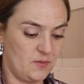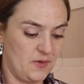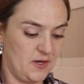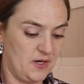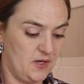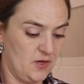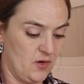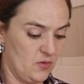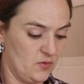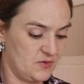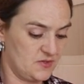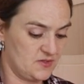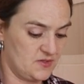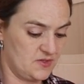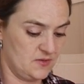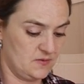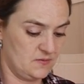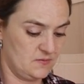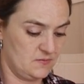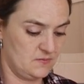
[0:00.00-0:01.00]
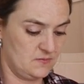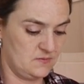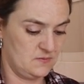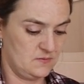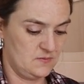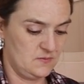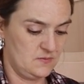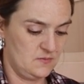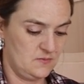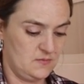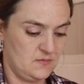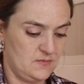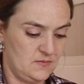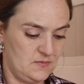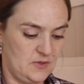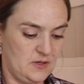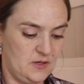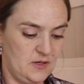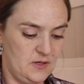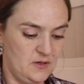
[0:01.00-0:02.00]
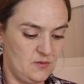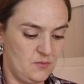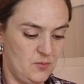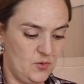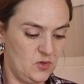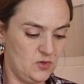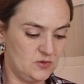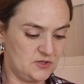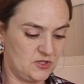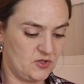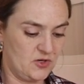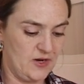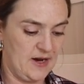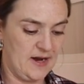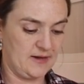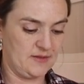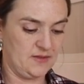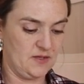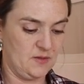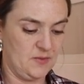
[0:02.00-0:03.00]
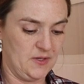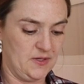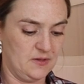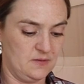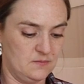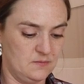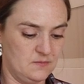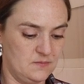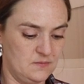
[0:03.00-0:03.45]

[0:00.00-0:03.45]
my yolks. And a bowl to crack them in.